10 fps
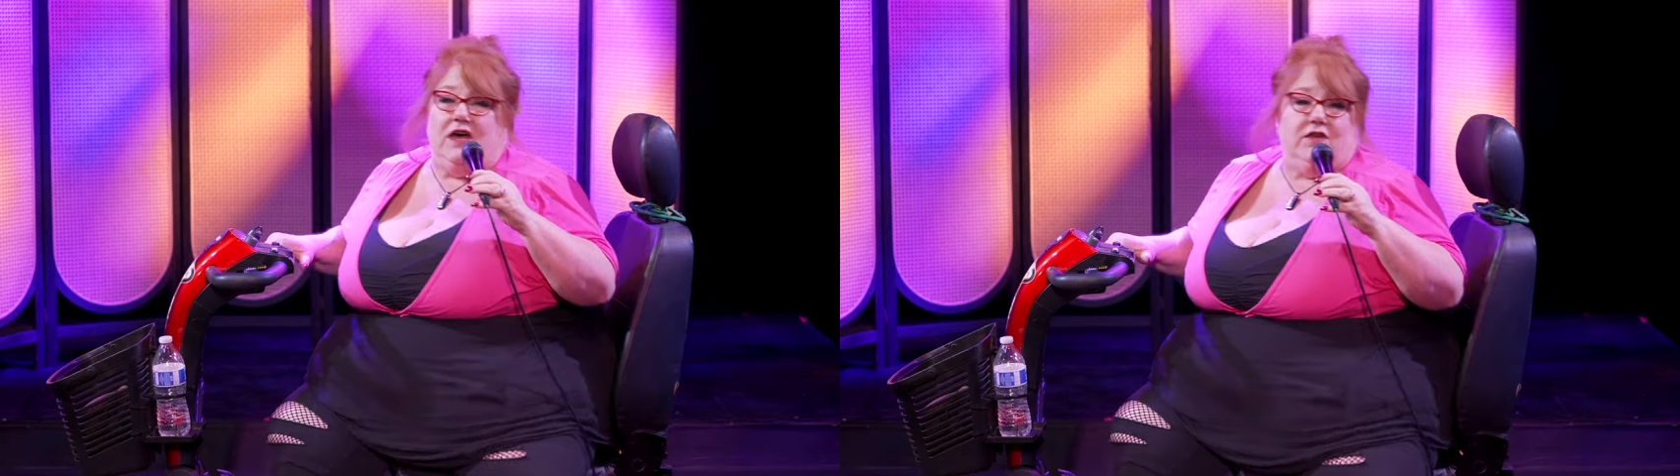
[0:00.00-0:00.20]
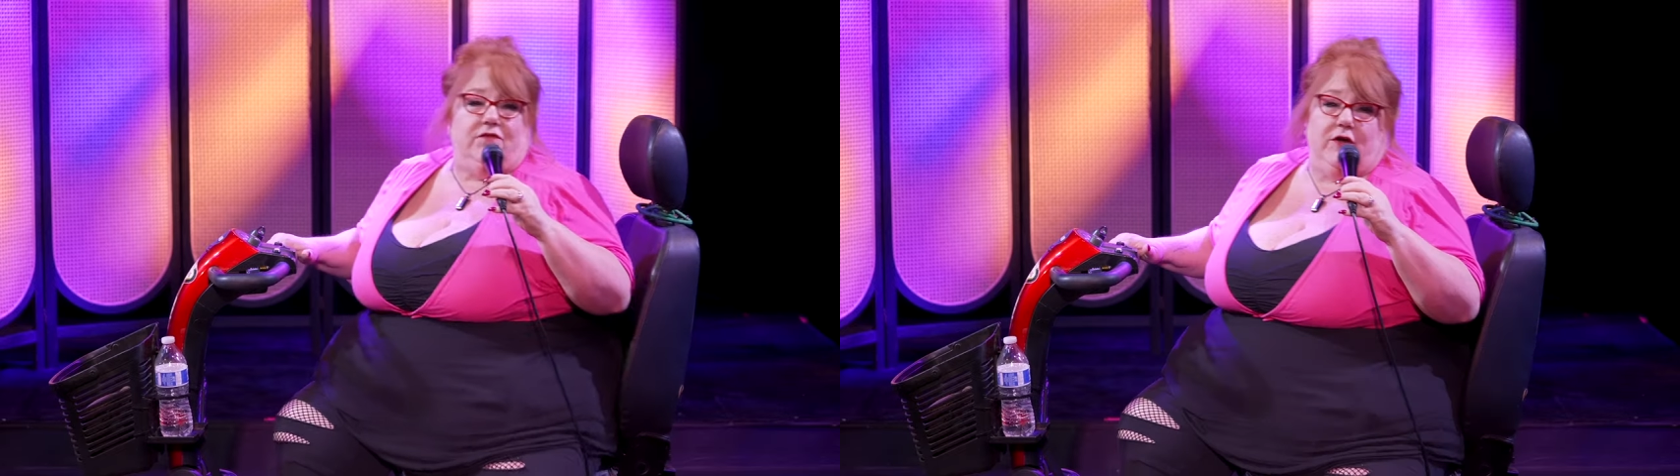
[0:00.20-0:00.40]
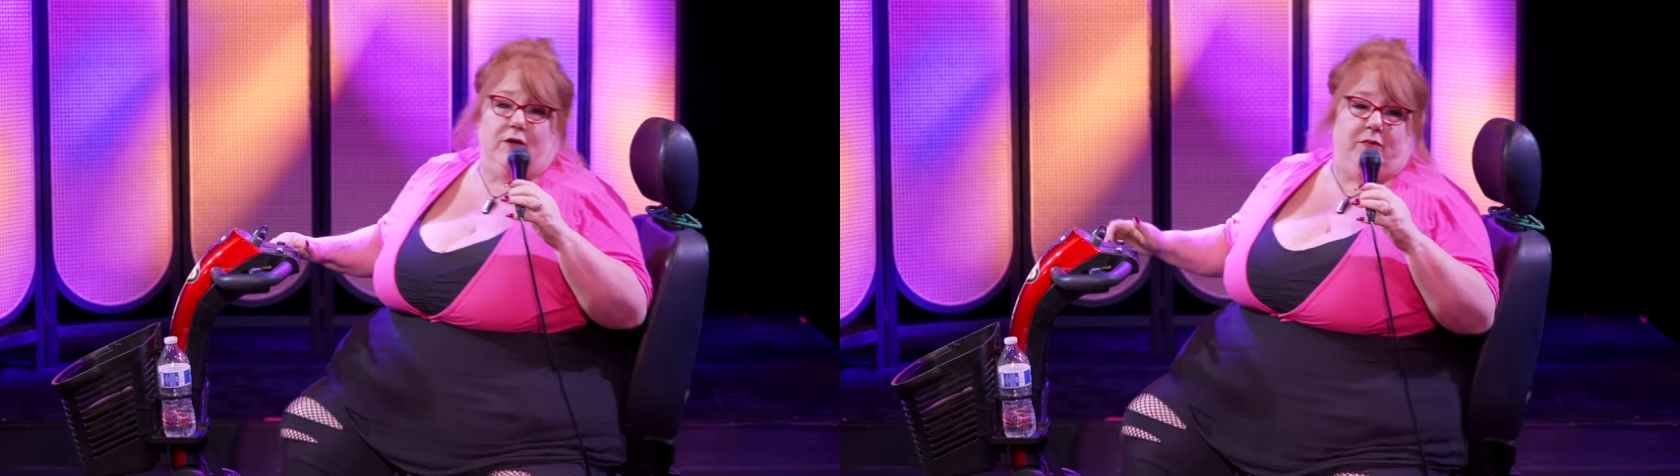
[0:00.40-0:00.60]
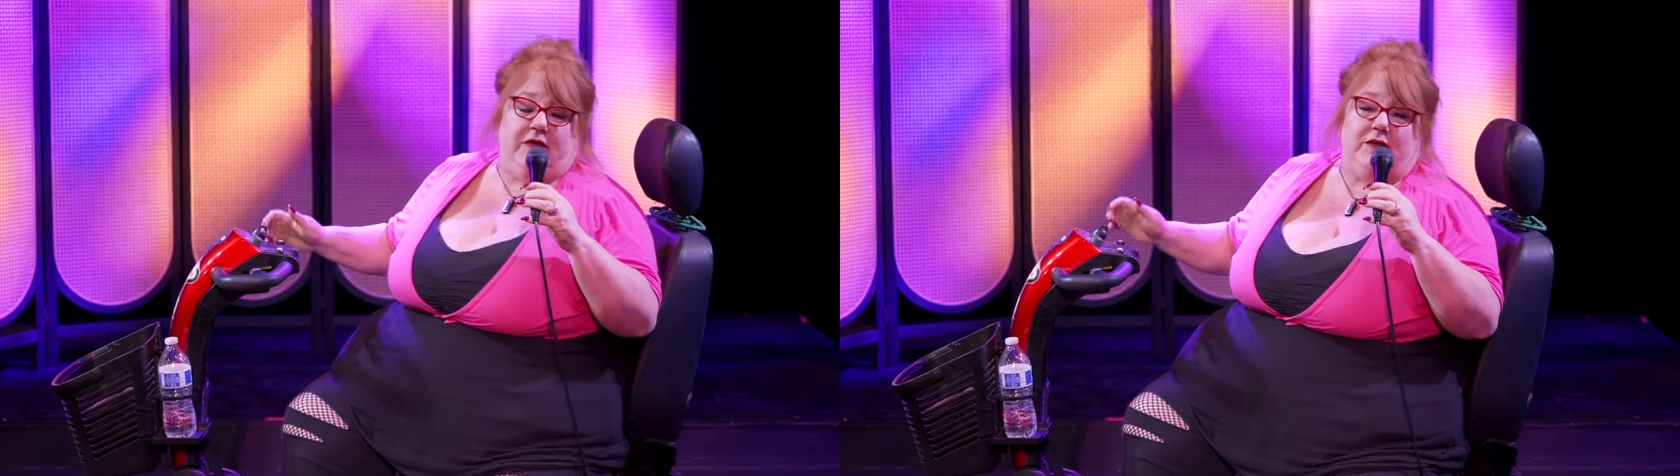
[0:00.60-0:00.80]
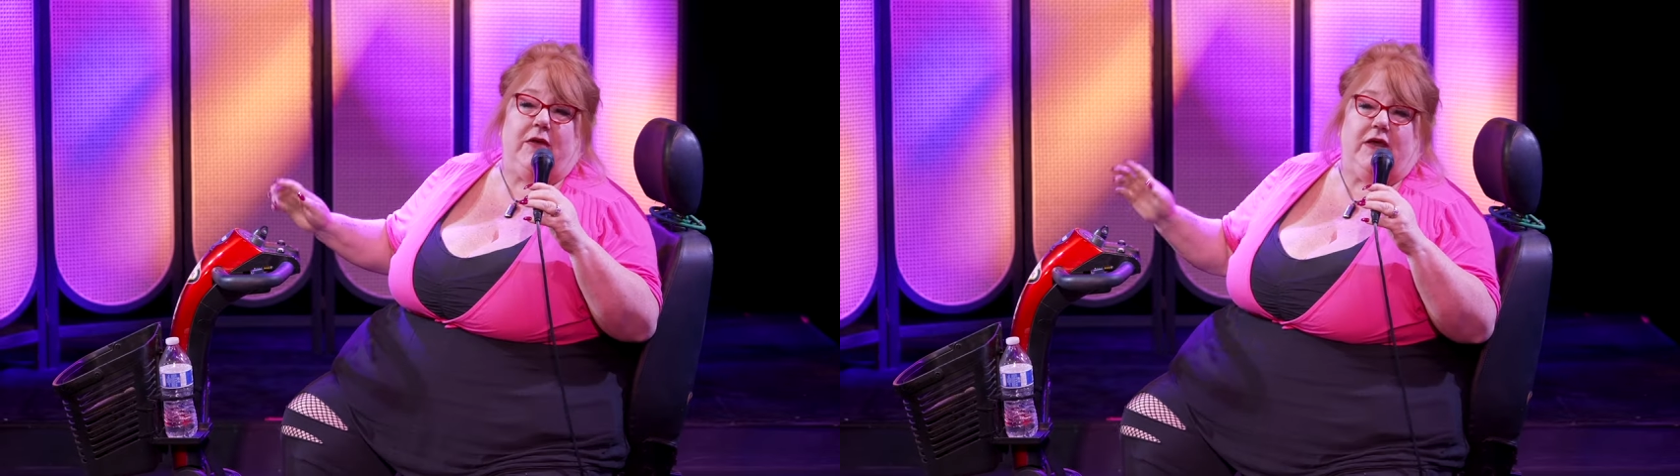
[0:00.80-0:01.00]
not a very
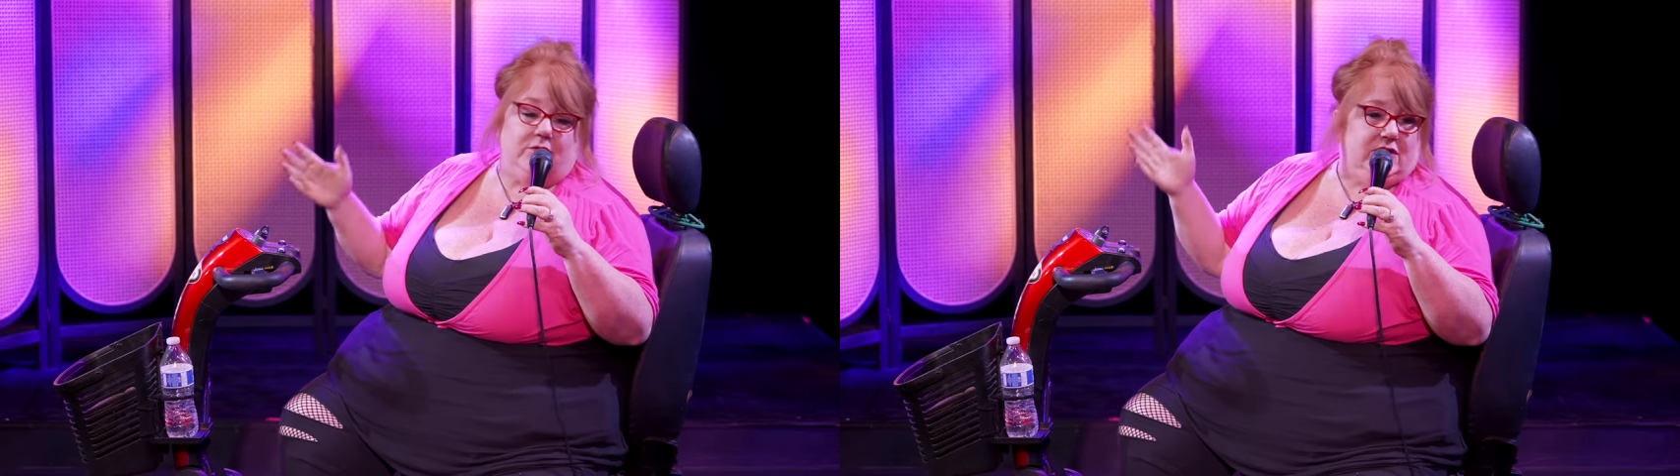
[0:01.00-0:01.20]
big man,